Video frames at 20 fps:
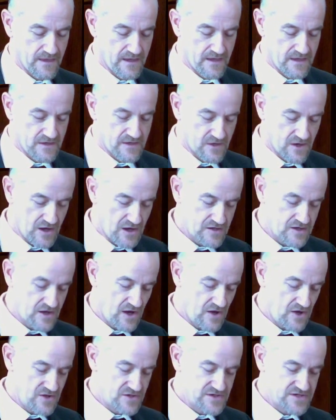God
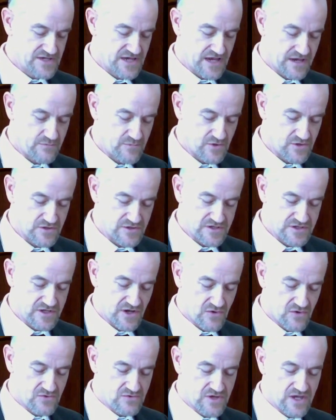called Samuel and
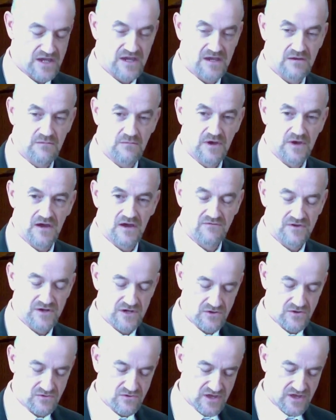told him of a
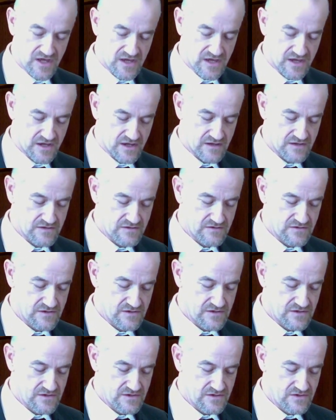new thing.
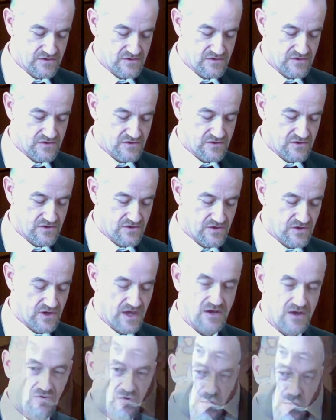
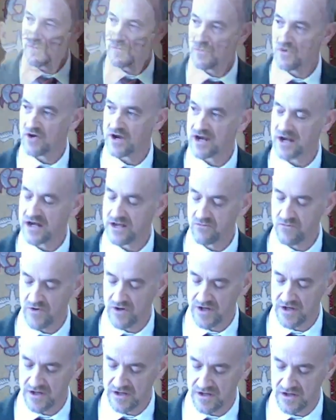And remember,
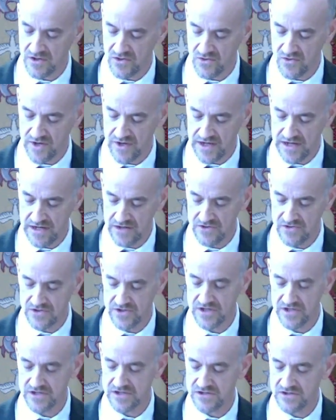anyone who hears
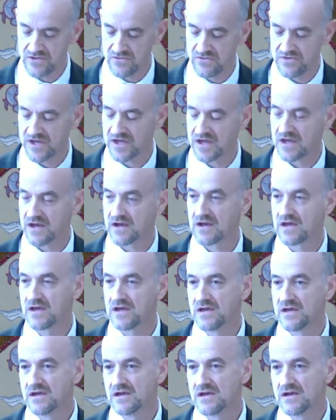this new thing
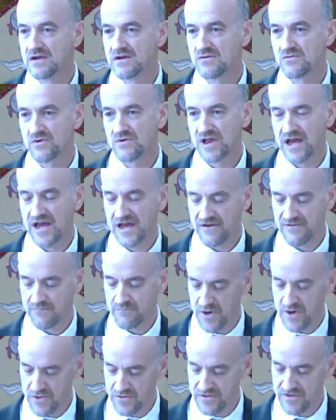will have
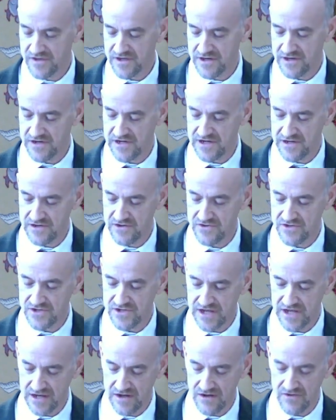both their ears
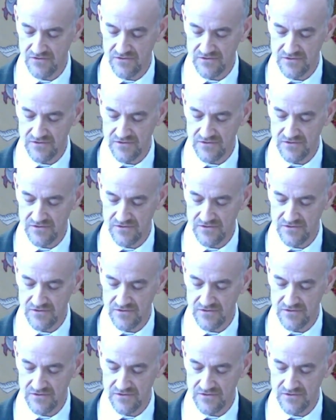tingle.